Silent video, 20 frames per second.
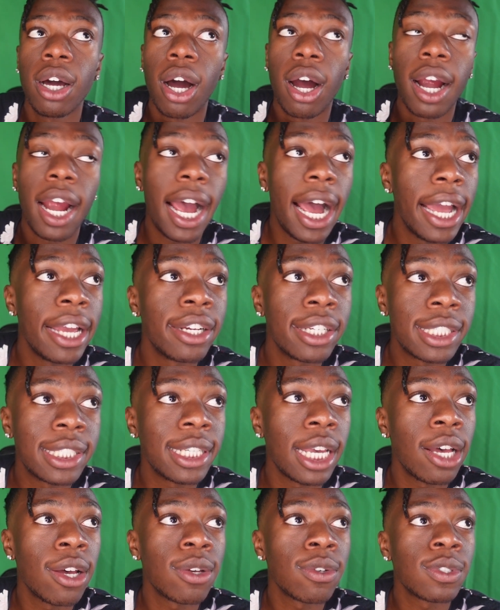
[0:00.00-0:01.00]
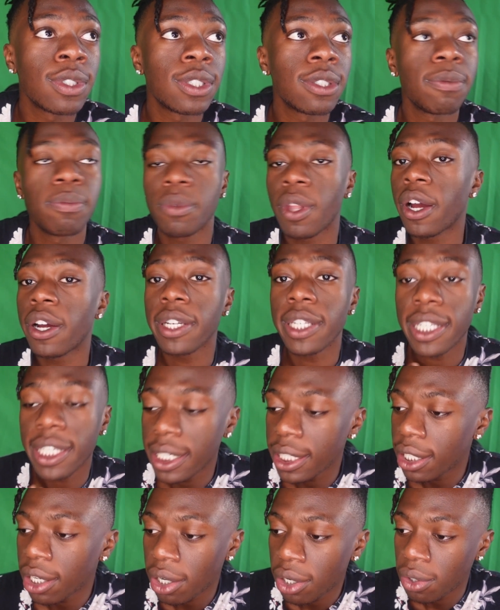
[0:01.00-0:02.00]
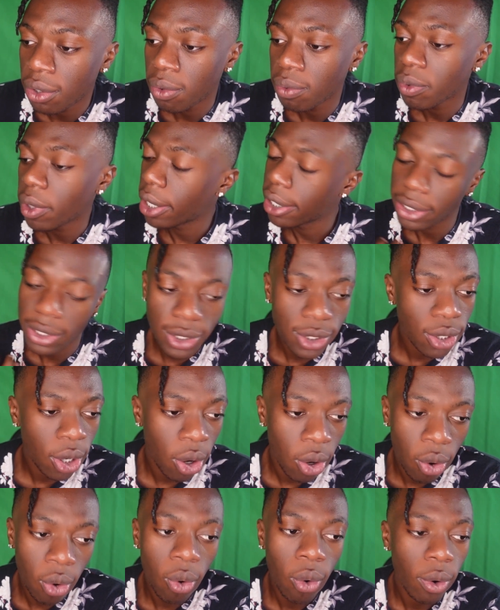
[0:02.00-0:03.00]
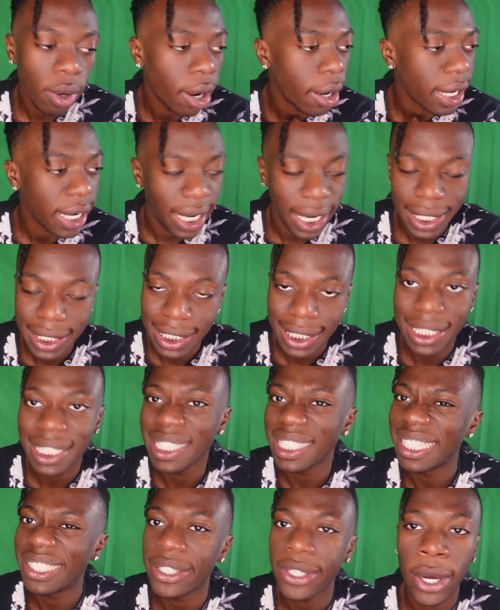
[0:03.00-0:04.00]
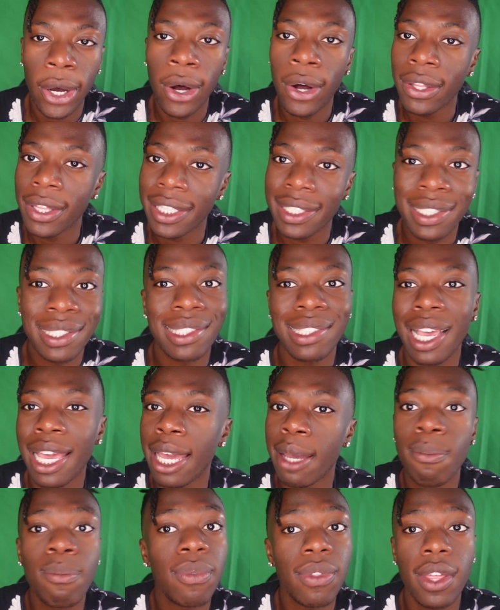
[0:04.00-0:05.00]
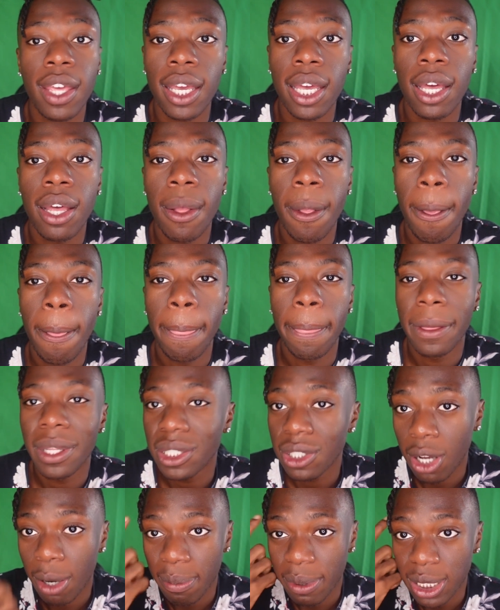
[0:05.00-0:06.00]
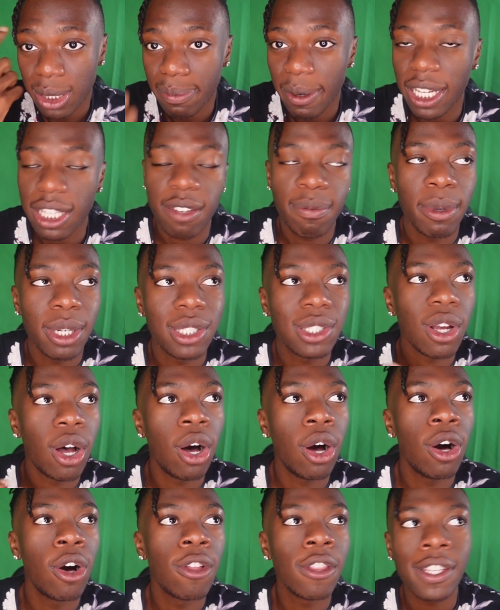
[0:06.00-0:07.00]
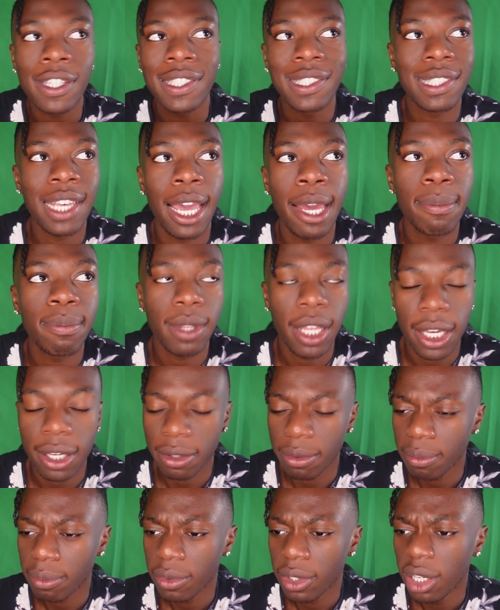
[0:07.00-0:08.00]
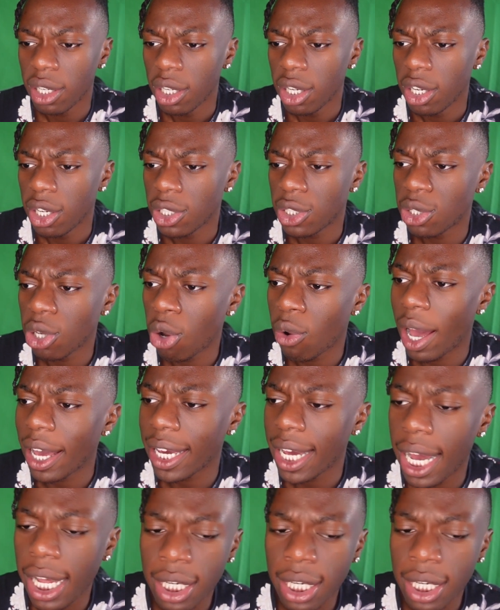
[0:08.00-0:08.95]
our higher selves, our ego, our soul, our consciousness, it's all the same thing. It's all perspective, but it's all the same thing. So I